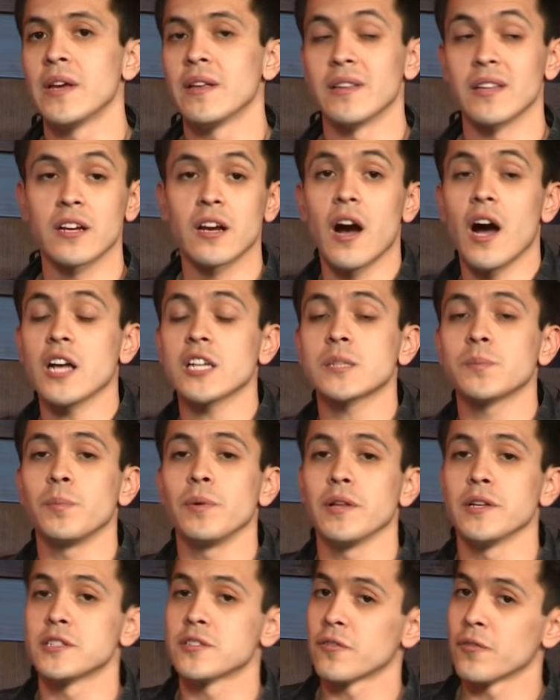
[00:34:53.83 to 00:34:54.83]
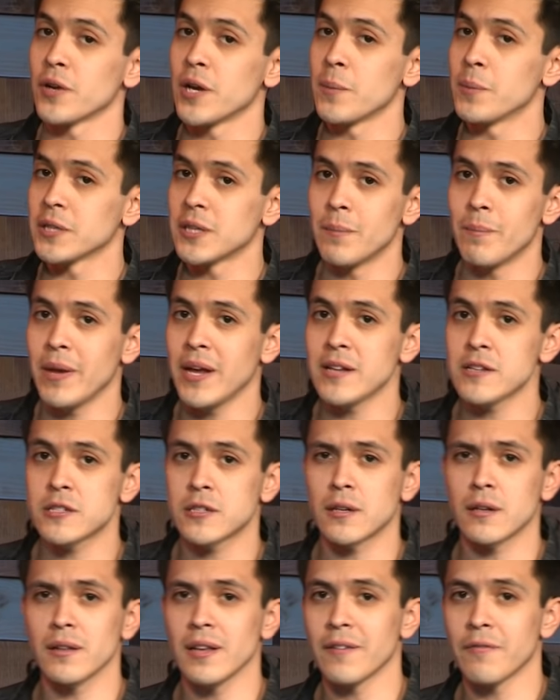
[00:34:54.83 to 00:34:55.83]
The gospel is free, but the means
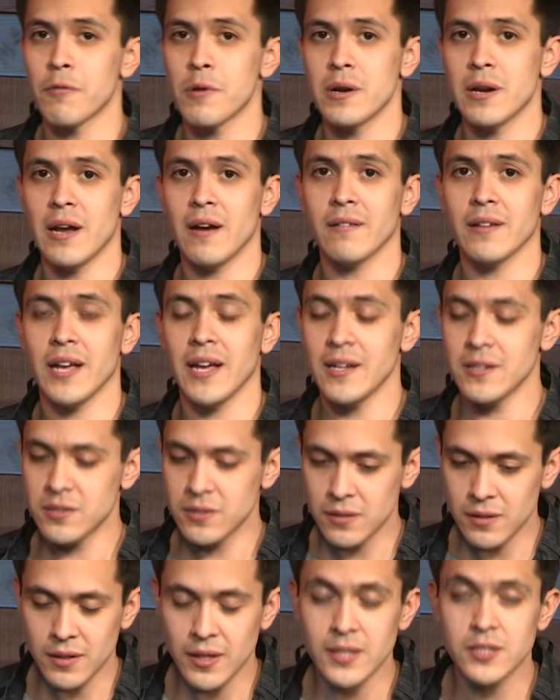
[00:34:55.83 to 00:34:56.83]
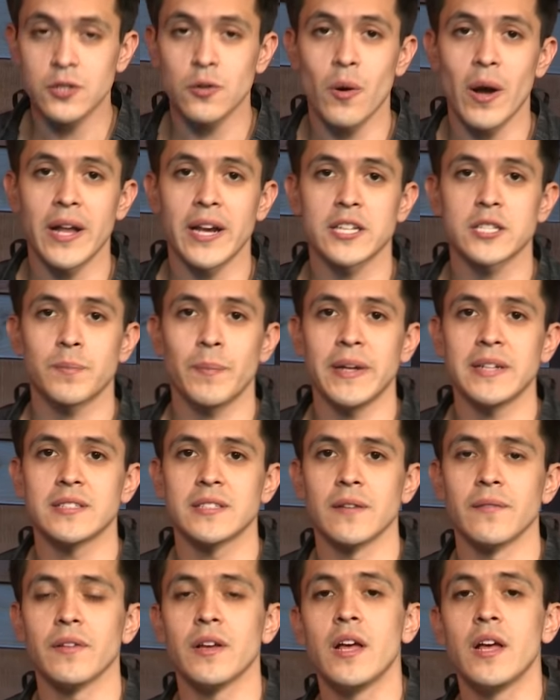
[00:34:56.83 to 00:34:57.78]
to deliver it nowadays gets quite expensive.